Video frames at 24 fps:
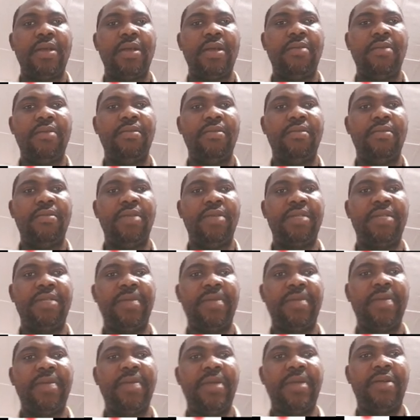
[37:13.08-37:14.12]
multiplied
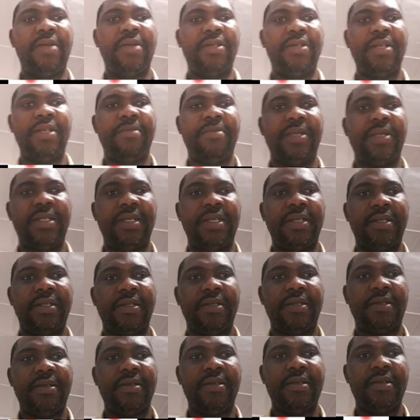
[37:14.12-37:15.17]
by 100%.
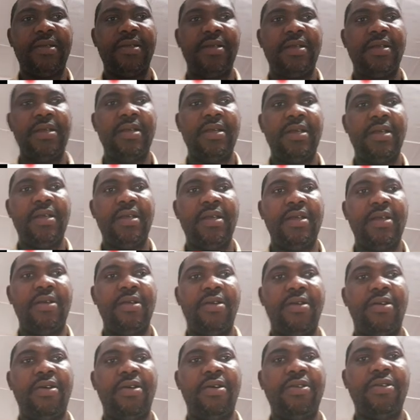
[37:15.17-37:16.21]

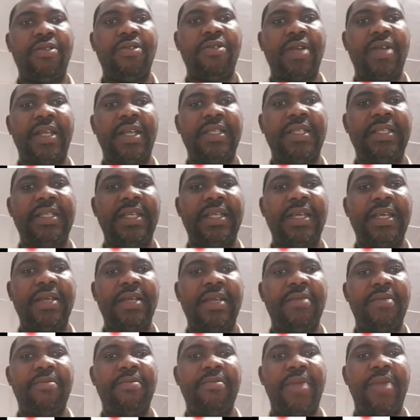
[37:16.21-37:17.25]
Or you can say
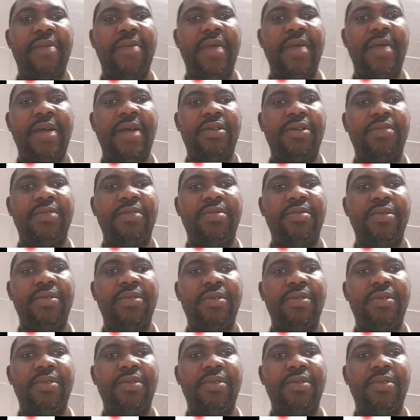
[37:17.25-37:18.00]
power output